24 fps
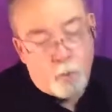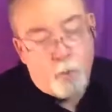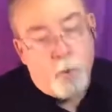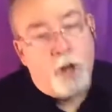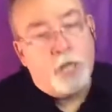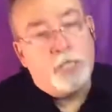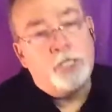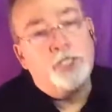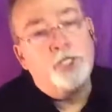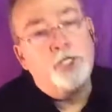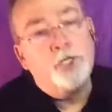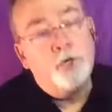
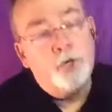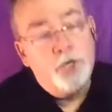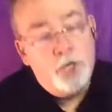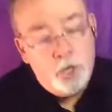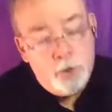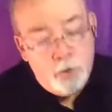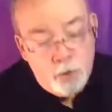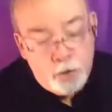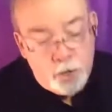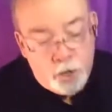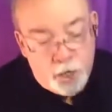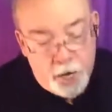What do
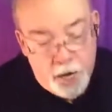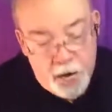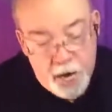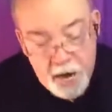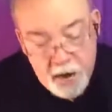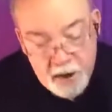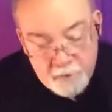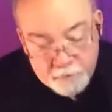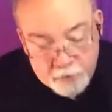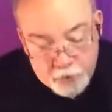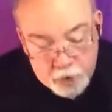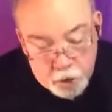you
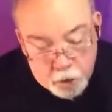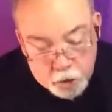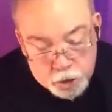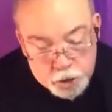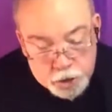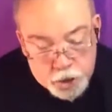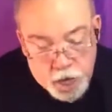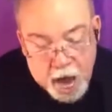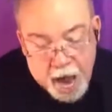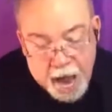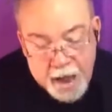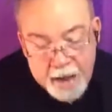leave to your
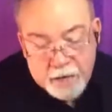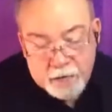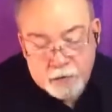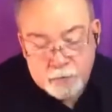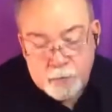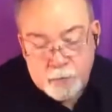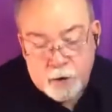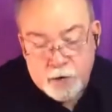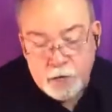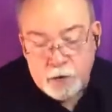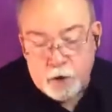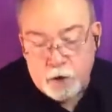
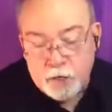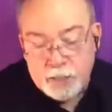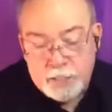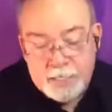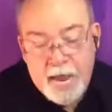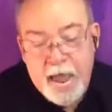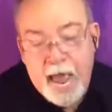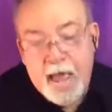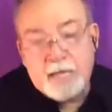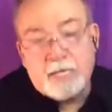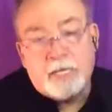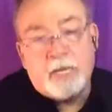child when you're
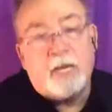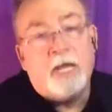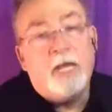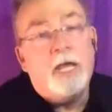dead?